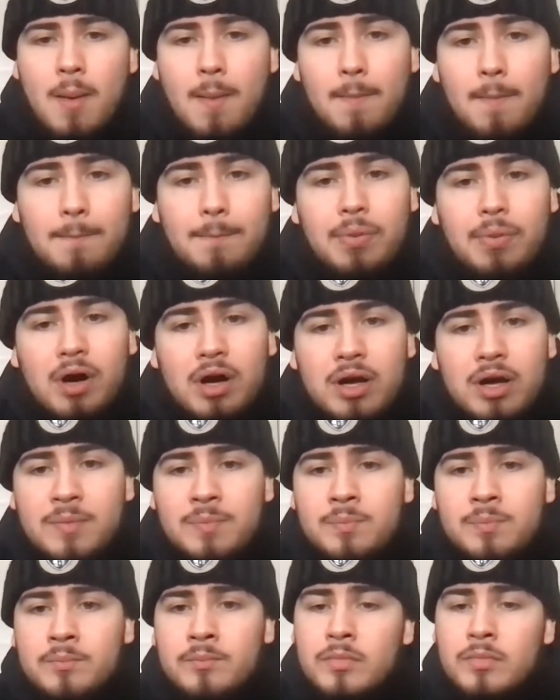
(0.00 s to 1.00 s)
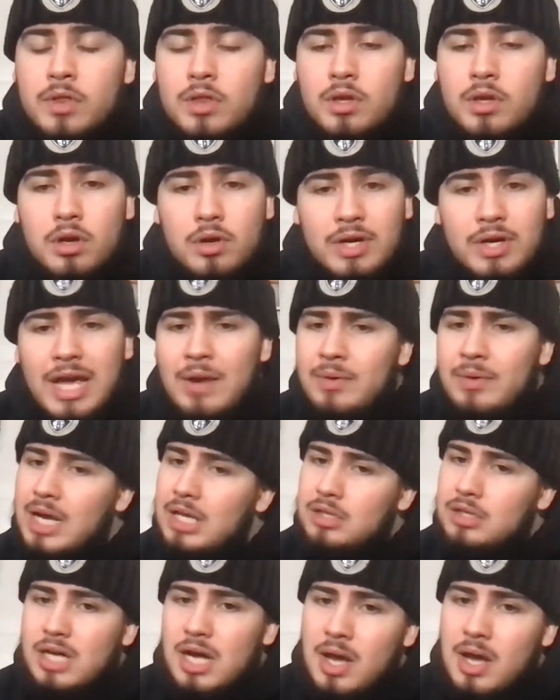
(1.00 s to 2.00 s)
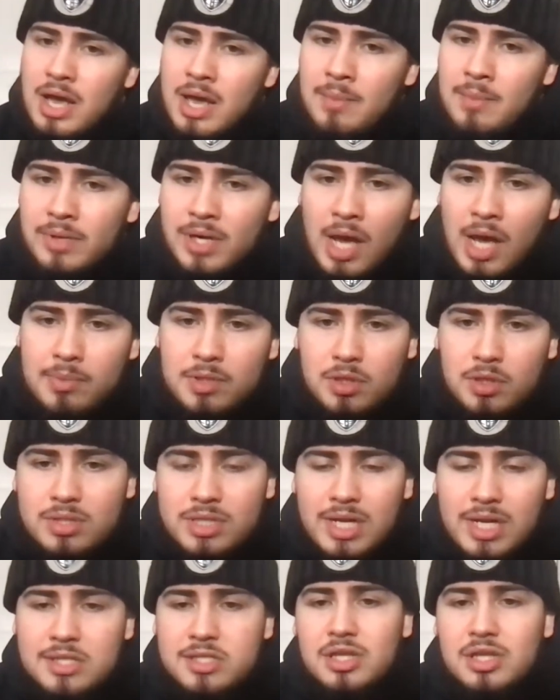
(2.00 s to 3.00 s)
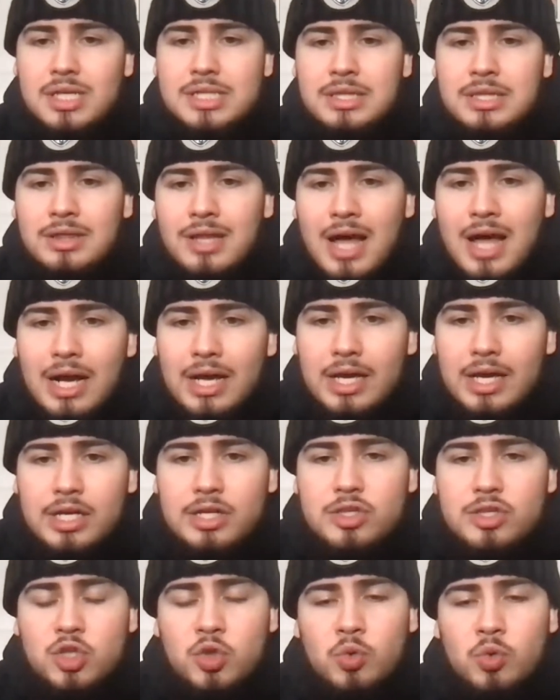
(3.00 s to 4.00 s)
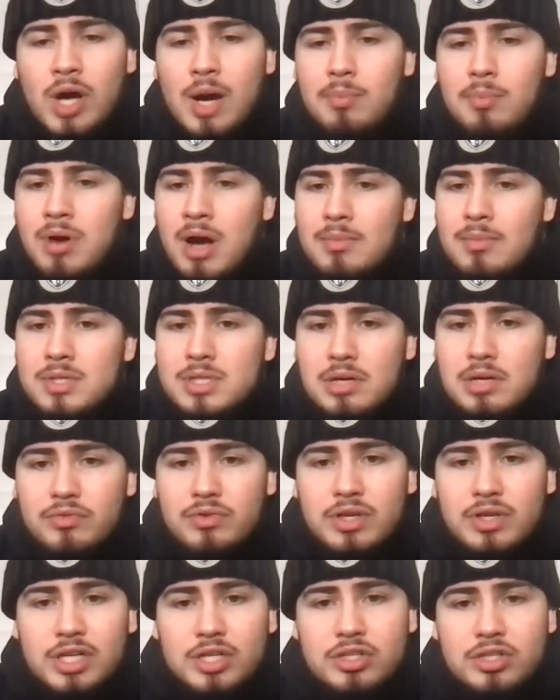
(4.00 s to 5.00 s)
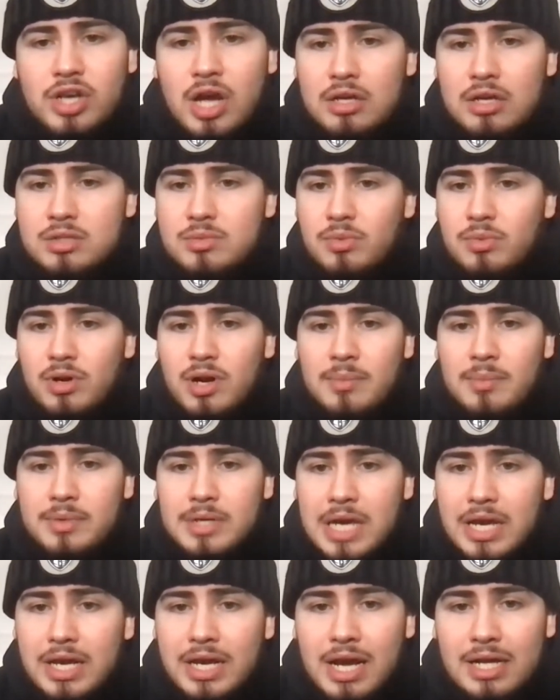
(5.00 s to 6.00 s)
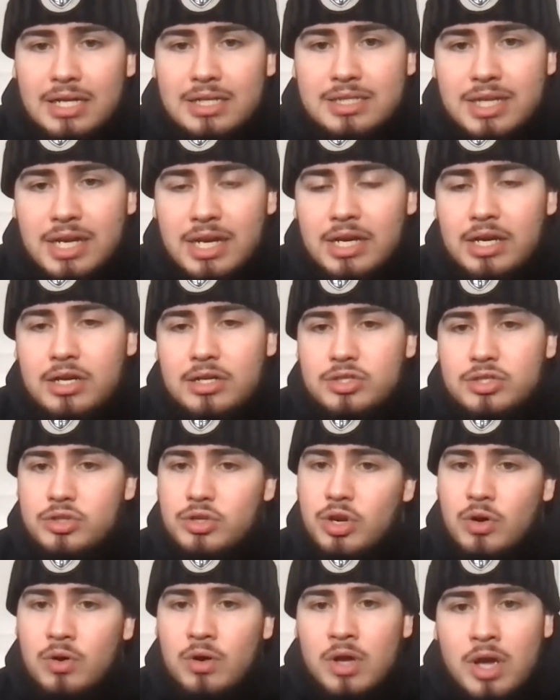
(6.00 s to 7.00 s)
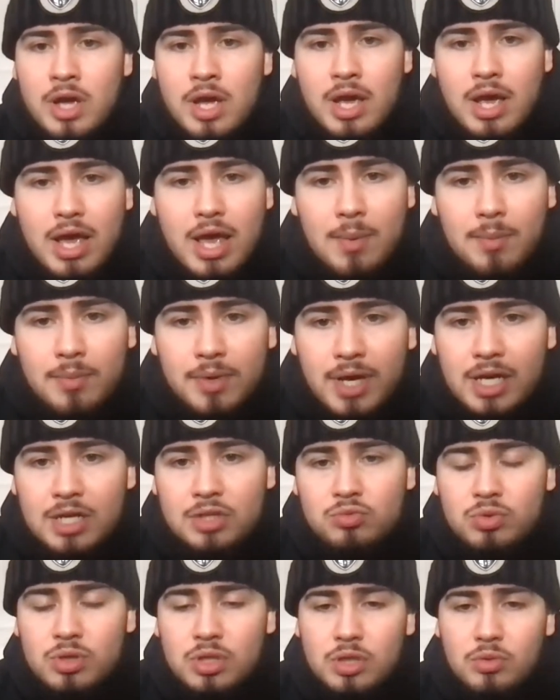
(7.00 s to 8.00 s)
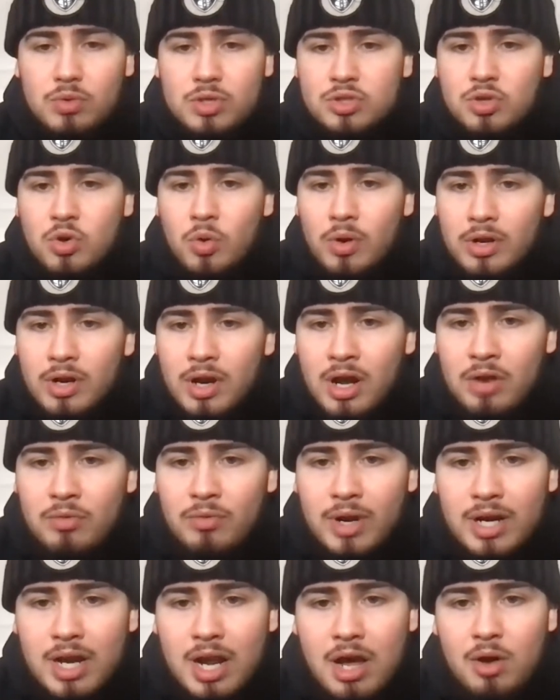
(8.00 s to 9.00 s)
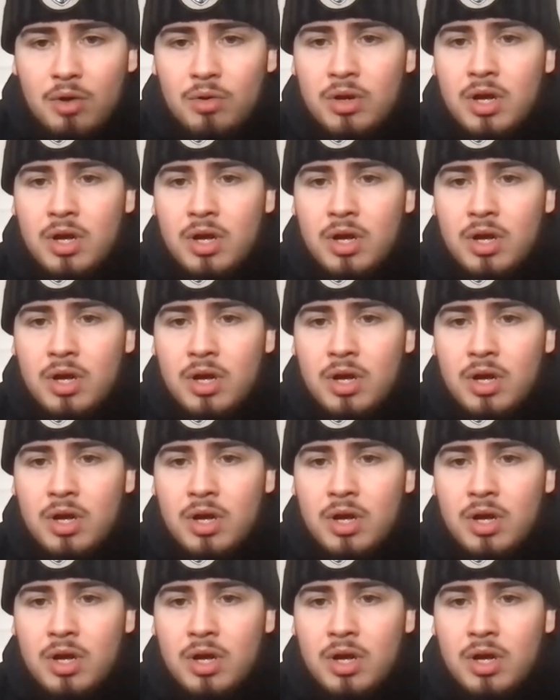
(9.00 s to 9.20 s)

but yeah, we got a little NBA episode today. So let's lock into it. I promise I'm gonna get y'all some more NBA content because NBA is really what's going on right now.